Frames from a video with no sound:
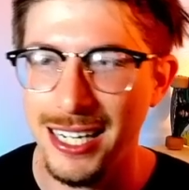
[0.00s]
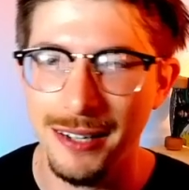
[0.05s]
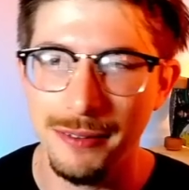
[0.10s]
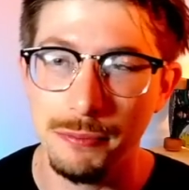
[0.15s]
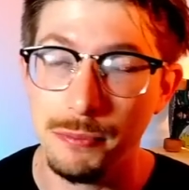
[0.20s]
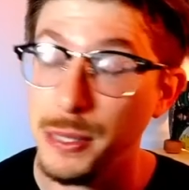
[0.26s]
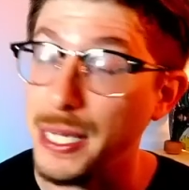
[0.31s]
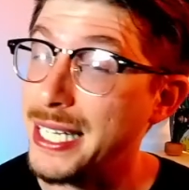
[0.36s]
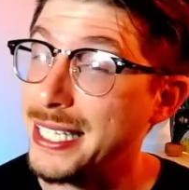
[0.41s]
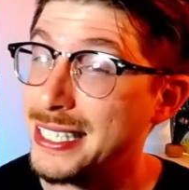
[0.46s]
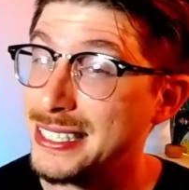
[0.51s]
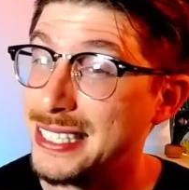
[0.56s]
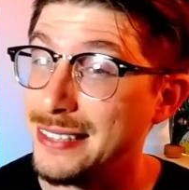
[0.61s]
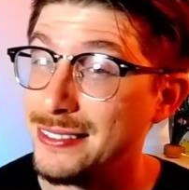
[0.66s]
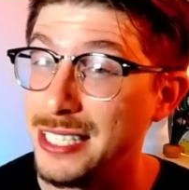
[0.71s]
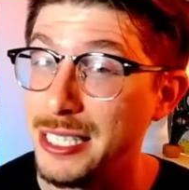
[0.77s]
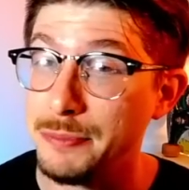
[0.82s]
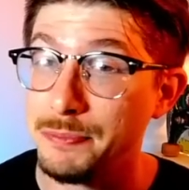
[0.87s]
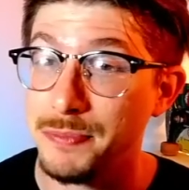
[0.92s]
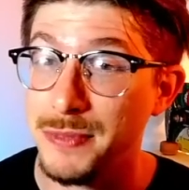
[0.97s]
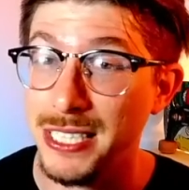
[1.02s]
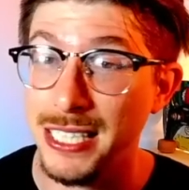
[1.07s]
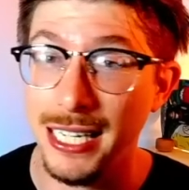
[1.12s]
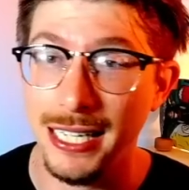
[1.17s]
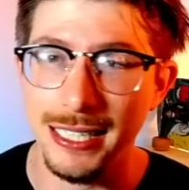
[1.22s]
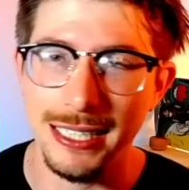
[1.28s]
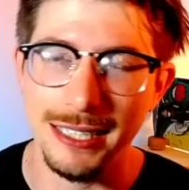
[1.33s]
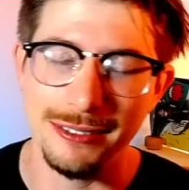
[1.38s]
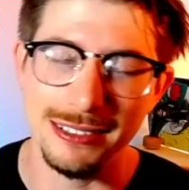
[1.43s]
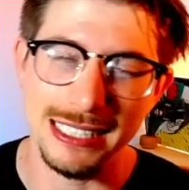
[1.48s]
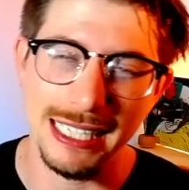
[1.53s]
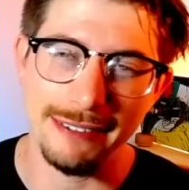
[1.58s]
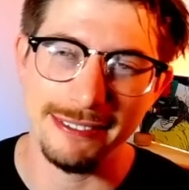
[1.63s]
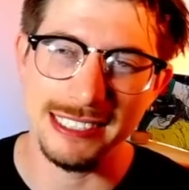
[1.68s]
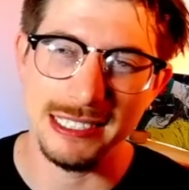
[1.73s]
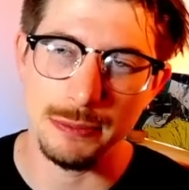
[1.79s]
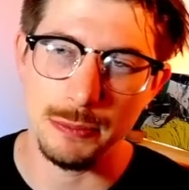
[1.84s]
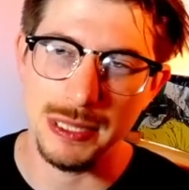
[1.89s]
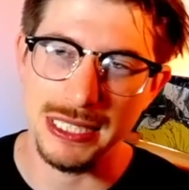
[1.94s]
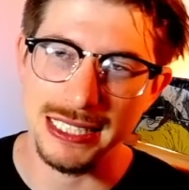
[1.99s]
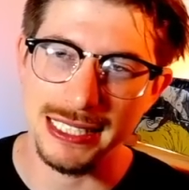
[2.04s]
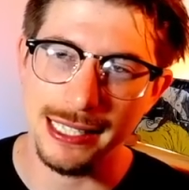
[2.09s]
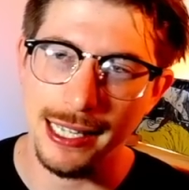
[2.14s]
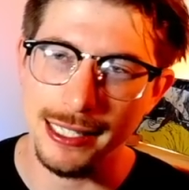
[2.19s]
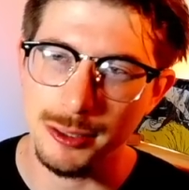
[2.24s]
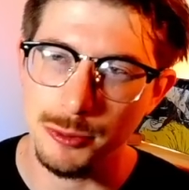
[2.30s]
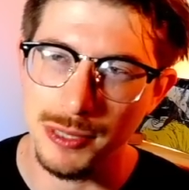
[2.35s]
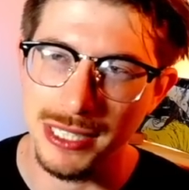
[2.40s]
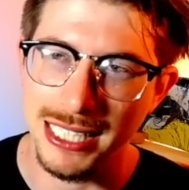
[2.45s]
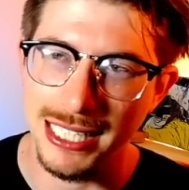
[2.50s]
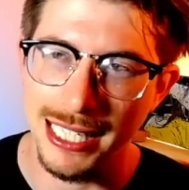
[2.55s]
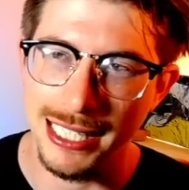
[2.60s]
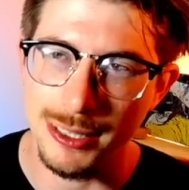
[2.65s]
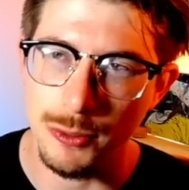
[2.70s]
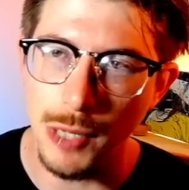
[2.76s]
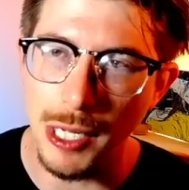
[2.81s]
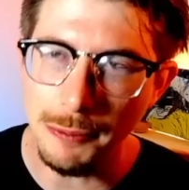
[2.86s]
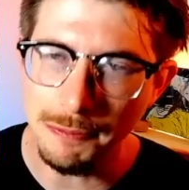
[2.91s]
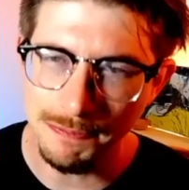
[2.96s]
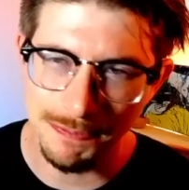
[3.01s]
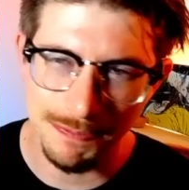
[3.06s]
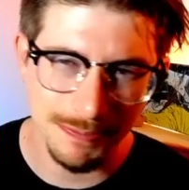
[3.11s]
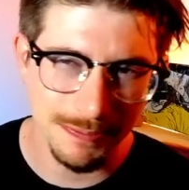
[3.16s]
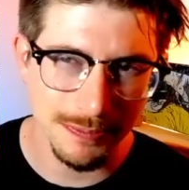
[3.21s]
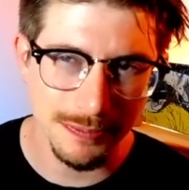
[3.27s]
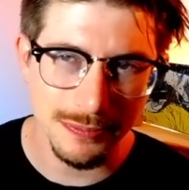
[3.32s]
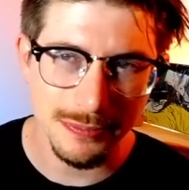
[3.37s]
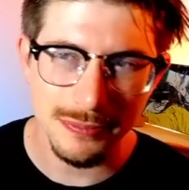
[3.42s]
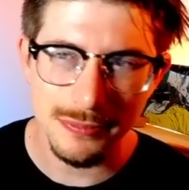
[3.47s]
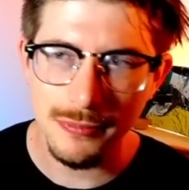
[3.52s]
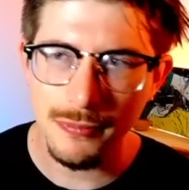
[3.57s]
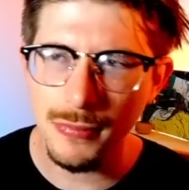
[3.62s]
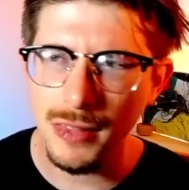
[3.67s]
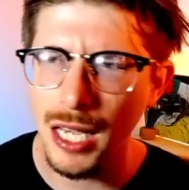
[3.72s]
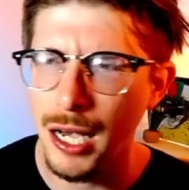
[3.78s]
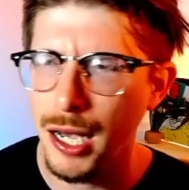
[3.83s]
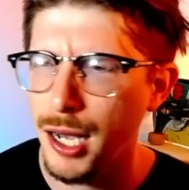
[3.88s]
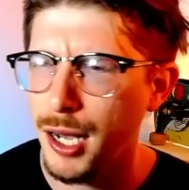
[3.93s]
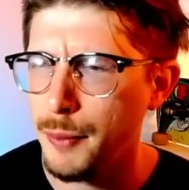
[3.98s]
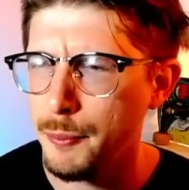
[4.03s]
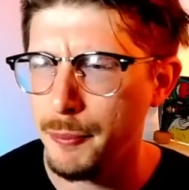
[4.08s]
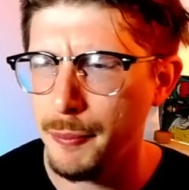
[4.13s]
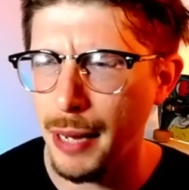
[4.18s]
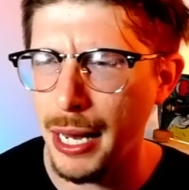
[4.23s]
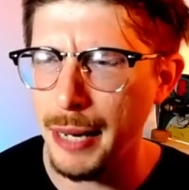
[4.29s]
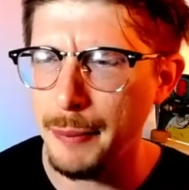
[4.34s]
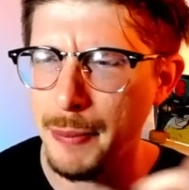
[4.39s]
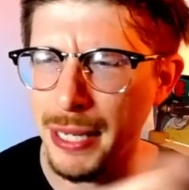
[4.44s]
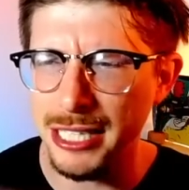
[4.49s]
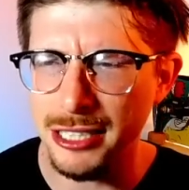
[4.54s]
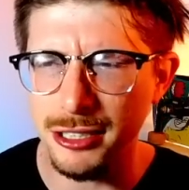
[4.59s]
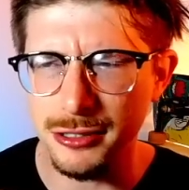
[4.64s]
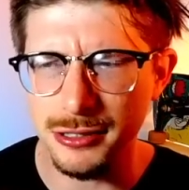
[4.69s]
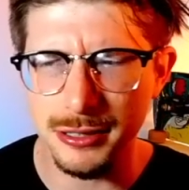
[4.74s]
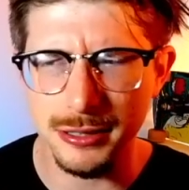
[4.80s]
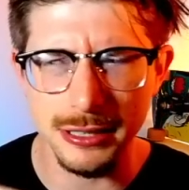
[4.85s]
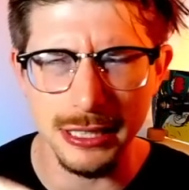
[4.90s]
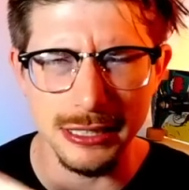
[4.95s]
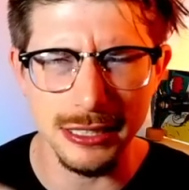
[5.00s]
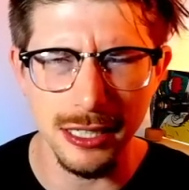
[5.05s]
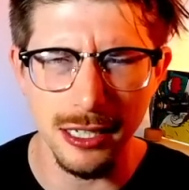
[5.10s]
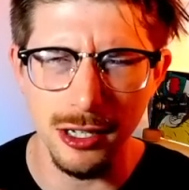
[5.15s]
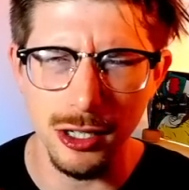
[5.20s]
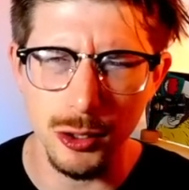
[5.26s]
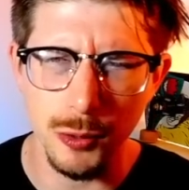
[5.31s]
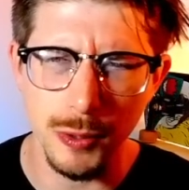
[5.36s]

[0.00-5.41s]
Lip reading: Playing the same team today, and he was having some success with it as well. My Metagross is not all the way